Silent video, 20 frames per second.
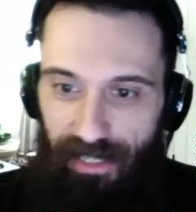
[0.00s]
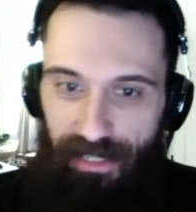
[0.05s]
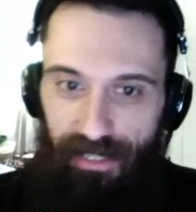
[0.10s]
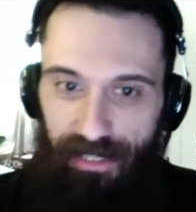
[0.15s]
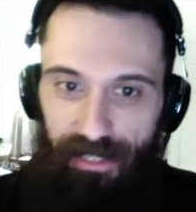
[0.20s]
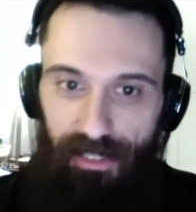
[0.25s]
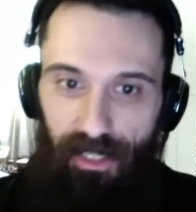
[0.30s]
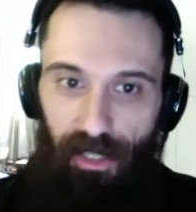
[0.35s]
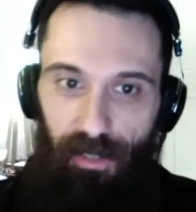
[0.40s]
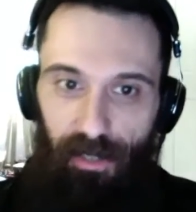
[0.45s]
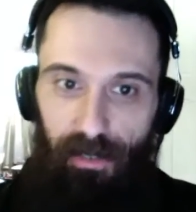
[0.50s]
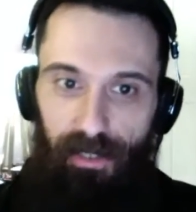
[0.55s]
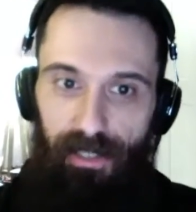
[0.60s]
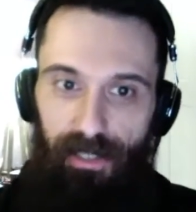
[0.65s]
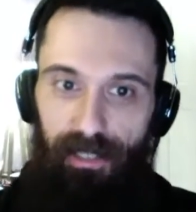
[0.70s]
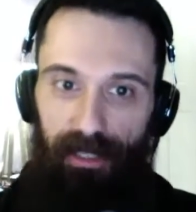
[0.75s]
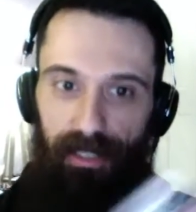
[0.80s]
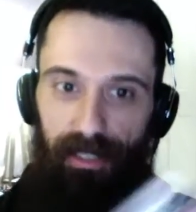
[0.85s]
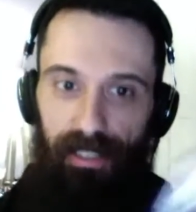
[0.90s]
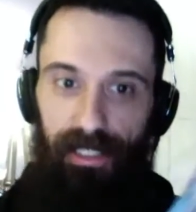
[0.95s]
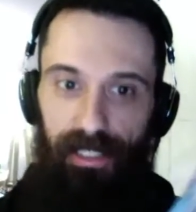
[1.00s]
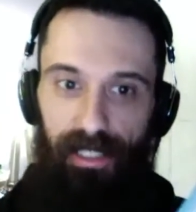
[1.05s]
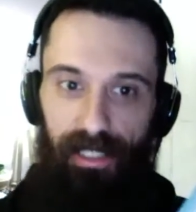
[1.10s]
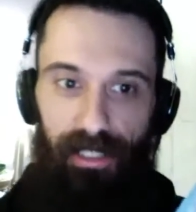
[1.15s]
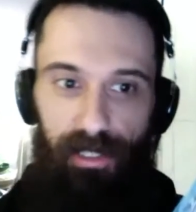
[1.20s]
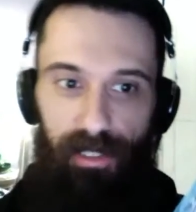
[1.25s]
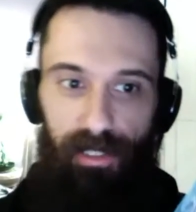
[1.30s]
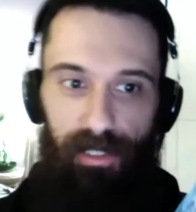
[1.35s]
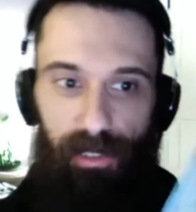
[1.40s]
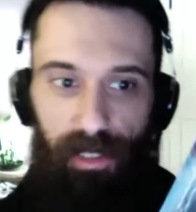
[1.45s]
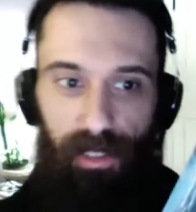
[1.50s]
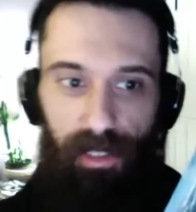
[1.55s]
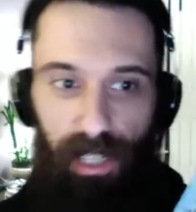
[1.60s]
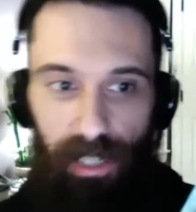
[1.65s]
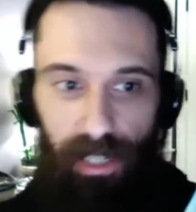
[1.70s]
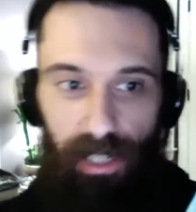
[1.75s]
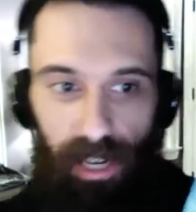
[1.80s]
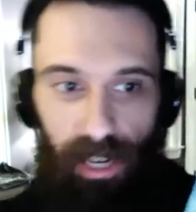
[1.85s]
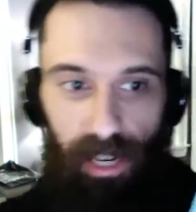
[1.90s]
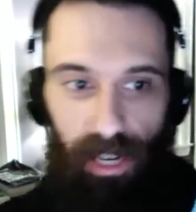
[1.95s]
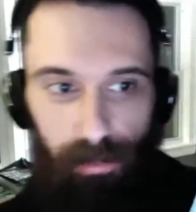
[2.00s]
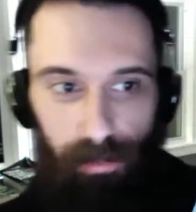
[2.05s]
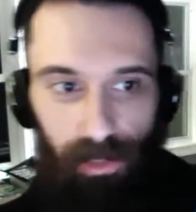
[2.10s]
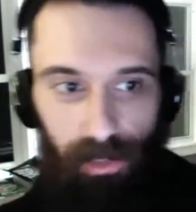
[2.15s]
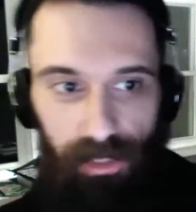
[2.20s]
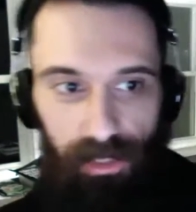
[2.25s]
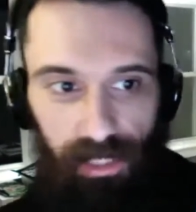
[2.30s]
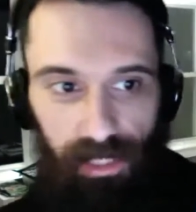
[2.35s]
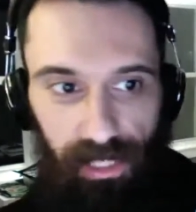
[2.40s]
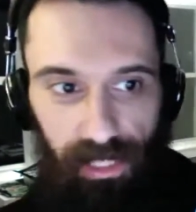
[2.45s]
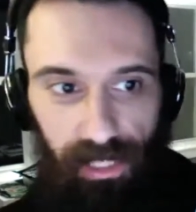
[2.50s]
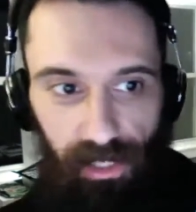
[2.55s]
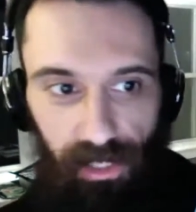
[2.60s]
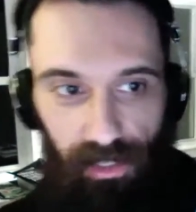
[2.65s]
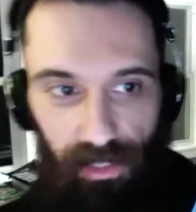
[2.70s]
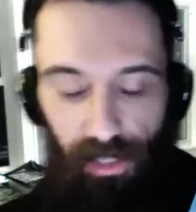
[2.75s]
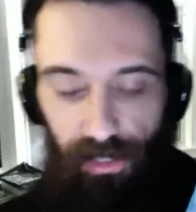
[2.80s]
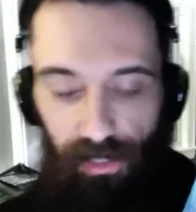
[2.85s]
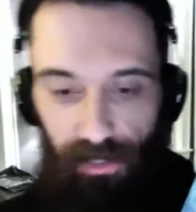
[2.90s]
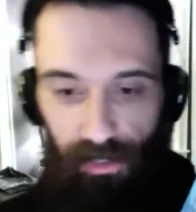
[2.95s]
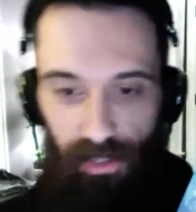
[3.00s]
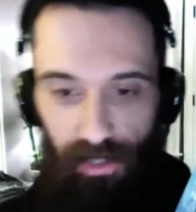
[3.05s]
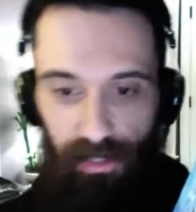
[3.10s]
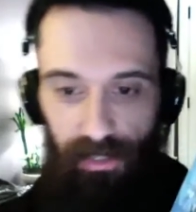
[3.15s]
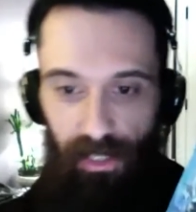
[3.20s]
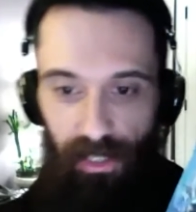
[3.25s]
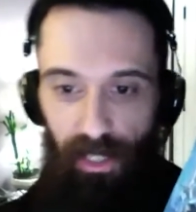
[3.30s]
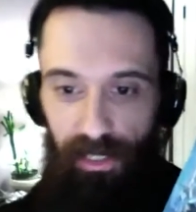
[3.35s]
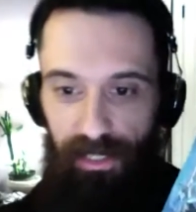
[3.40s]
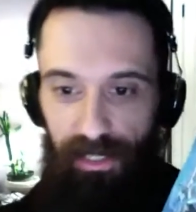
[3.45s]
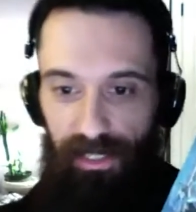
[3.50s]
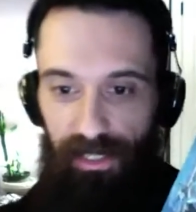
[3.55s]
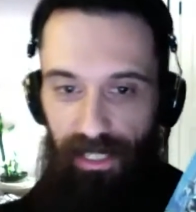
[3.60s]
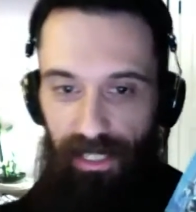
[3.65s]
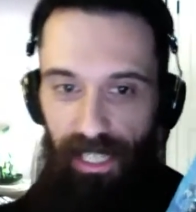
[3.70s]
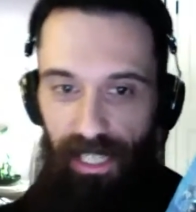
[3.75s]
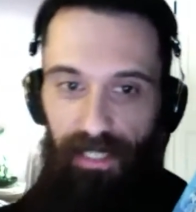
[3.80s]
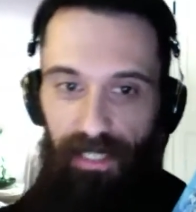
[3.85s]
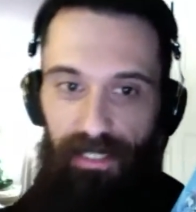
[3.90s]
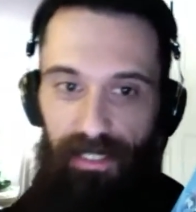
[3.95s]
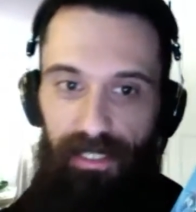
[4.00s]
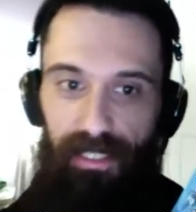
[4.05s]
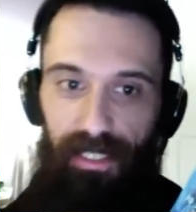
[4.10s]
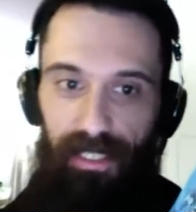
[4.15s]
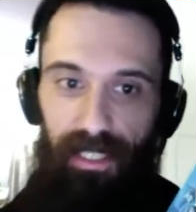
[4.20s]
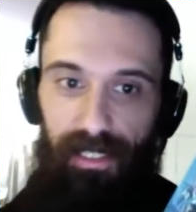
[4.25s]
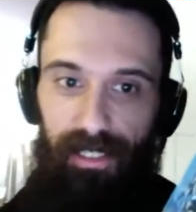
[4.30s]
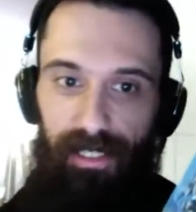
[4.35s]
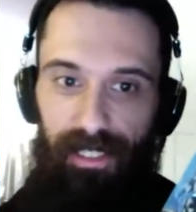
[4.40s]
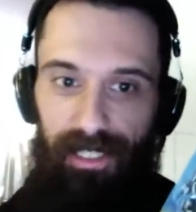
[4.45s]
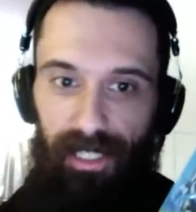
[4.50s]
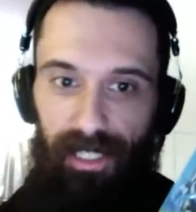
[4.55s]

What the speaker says: so I read a book today called Guardians of the Galaxy, and I'm going to tell